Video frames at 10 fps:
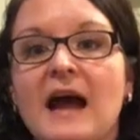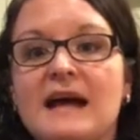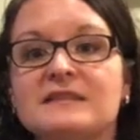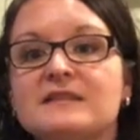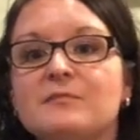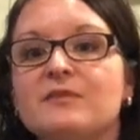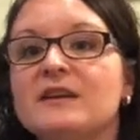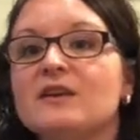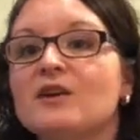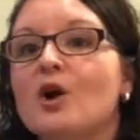Ask the
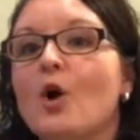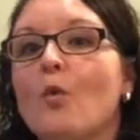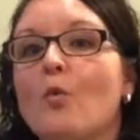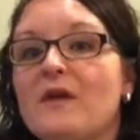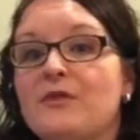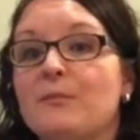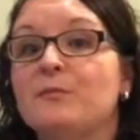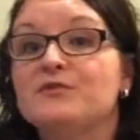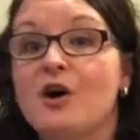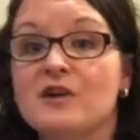breeder what the
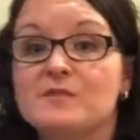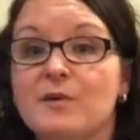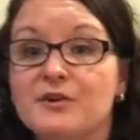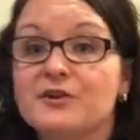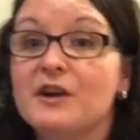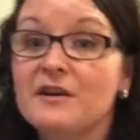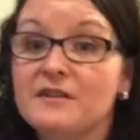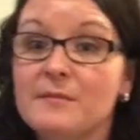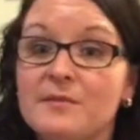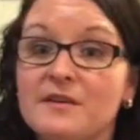dog's burner guard
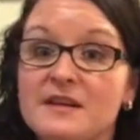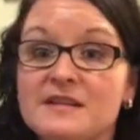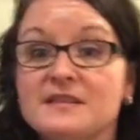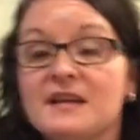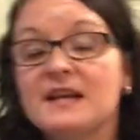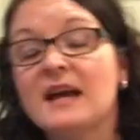number is,